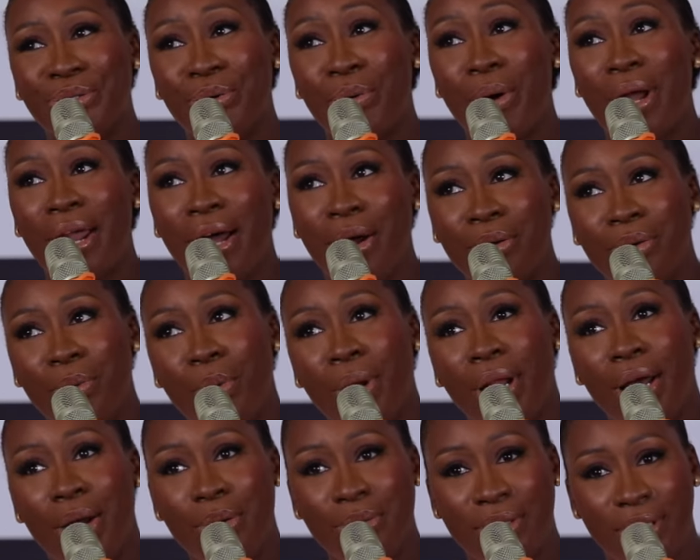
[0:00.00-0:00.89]
So
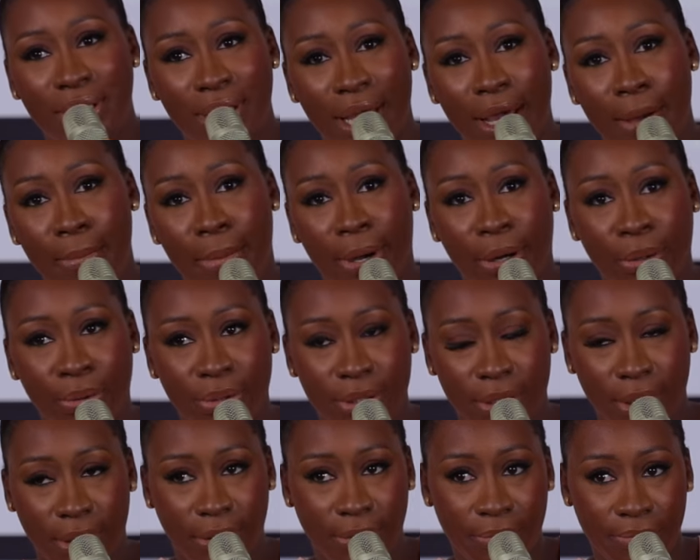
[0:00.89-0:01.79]
what I would say
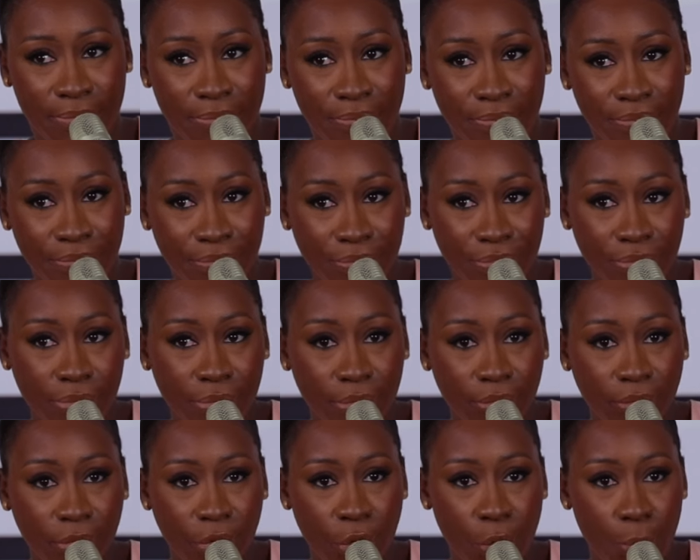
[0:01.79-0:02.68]
about
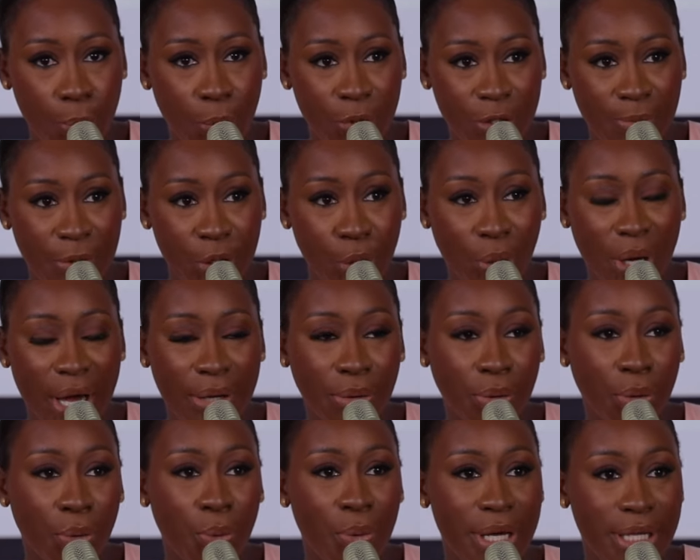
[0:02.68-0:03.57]
prospect, you
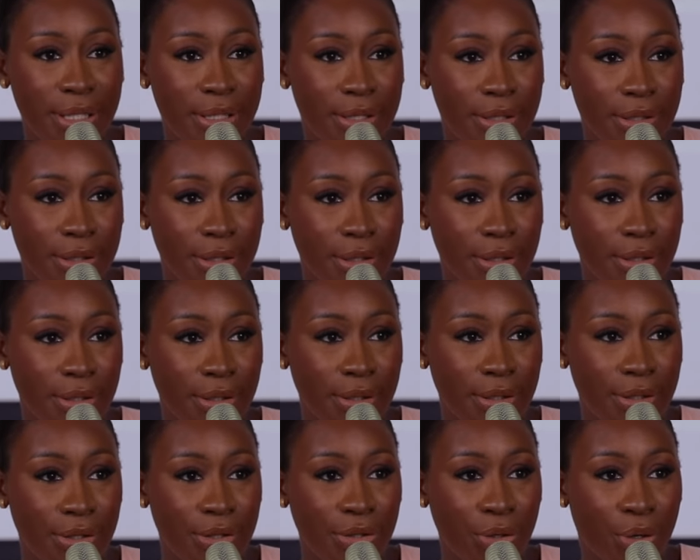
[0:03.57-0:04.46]
can't
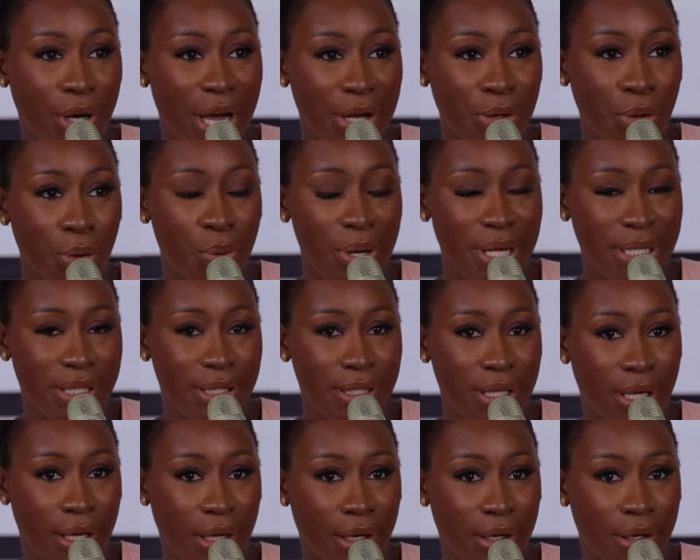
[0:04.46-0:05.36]
always
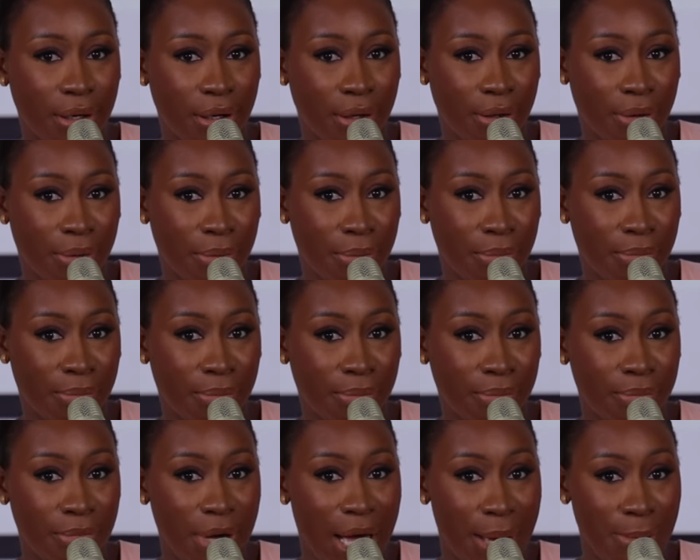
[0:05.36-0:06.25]
take,
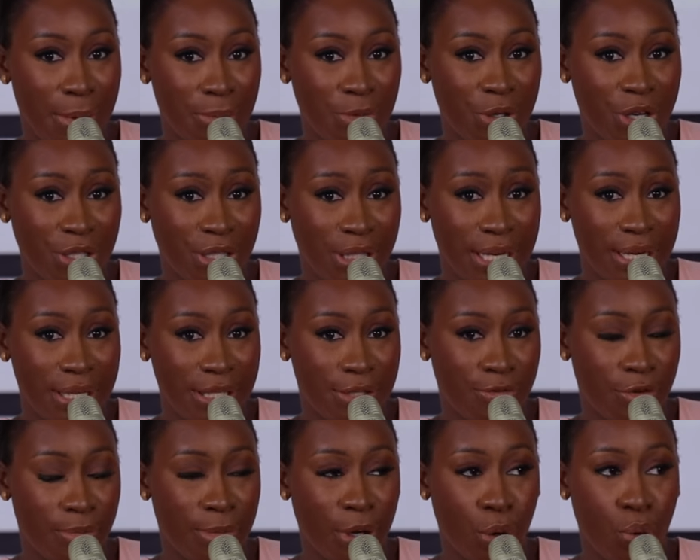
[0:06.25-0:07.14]
I'm just saying
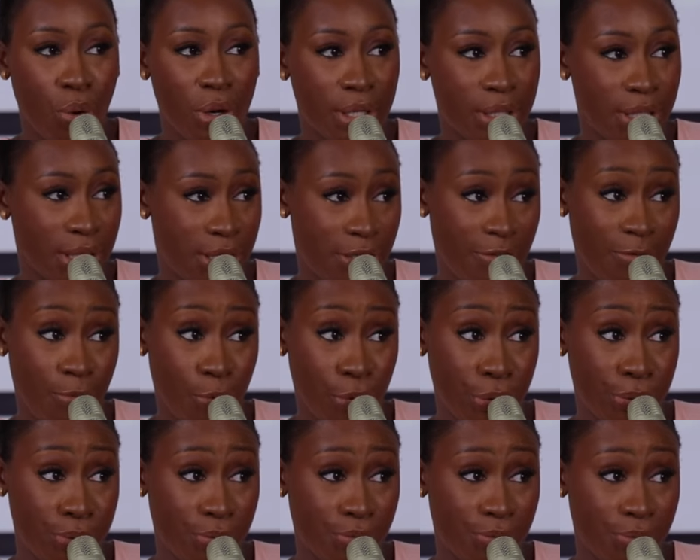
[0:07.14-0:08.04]
this from a qualitative
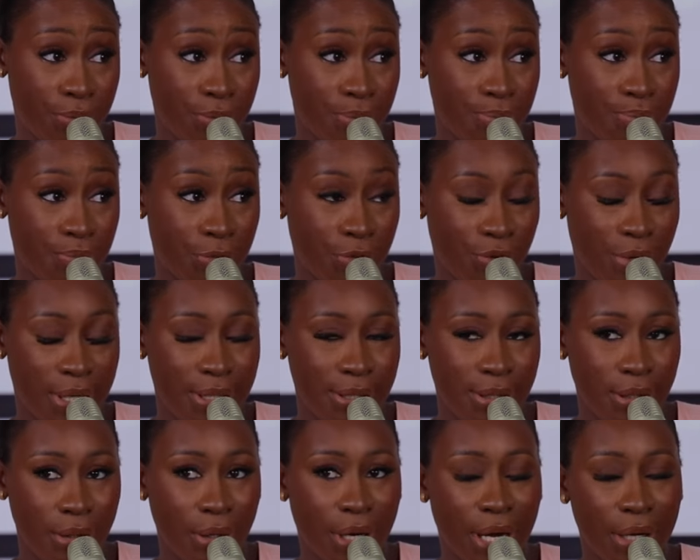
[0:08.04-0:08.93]
point of view,
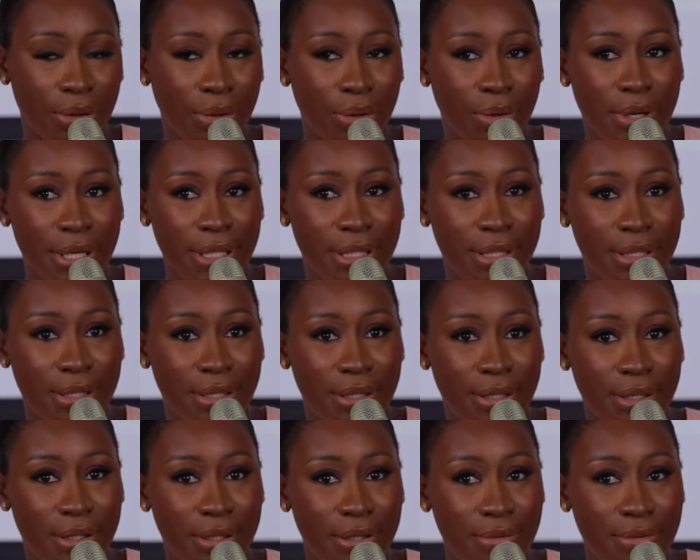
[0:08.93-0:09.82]
right? You can't always